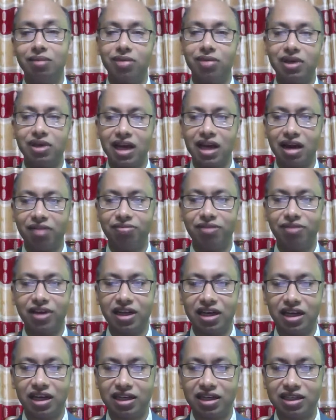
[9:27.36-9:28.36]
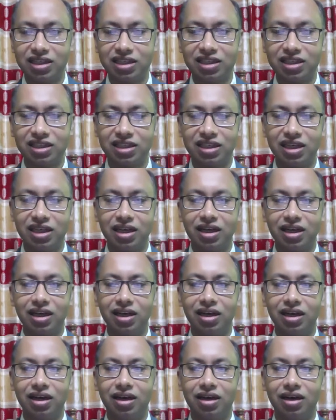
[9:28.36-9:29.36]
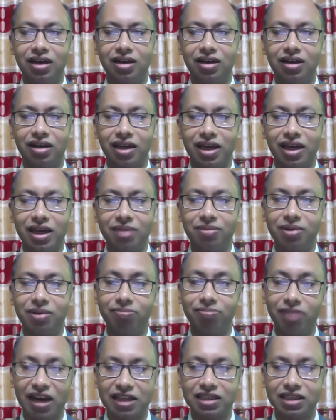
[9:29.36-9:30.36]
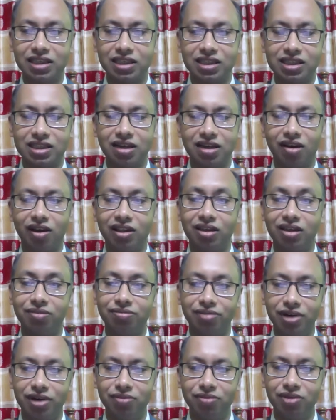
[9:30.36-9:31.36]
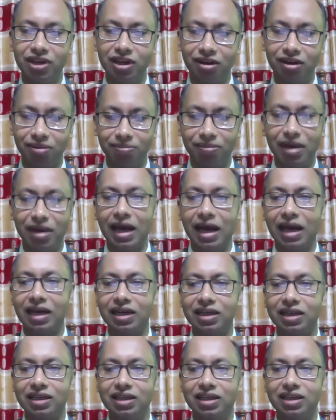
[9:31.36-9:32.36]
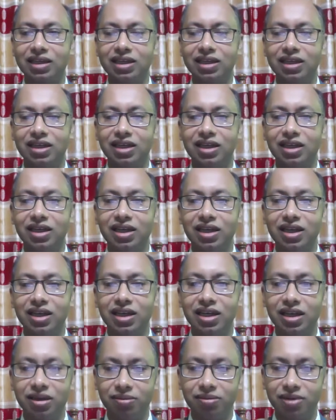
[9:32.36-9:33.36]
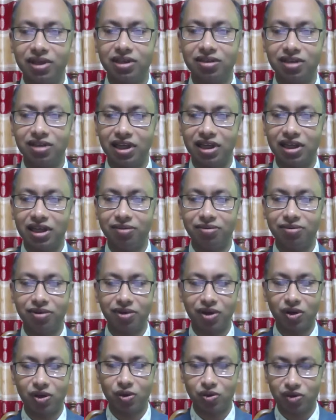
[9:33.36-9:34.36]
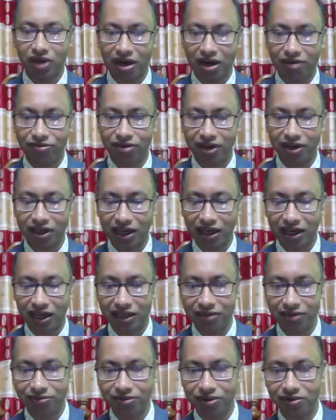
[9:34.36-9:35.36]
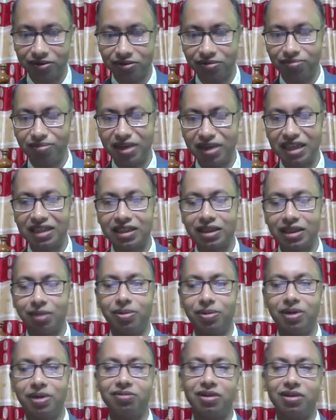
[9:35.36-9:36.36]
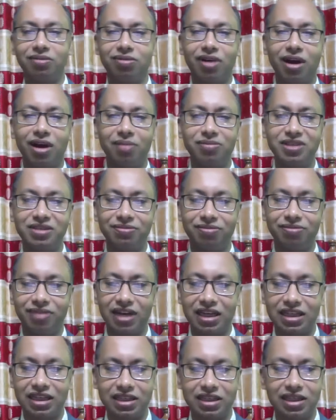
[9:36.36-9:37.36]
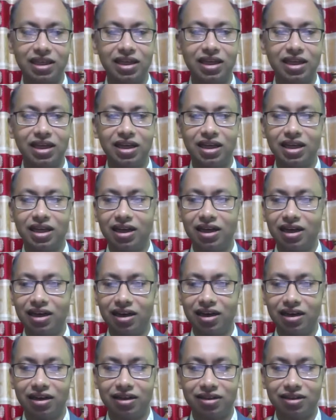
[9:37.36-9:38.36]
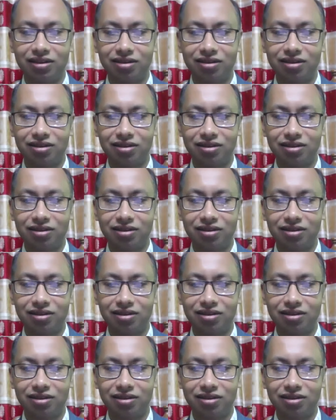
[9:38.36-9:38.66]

But the Africans uh, gave emphasis on the free will of man. Even today, if you go to Africa and if you meet the people from different uh,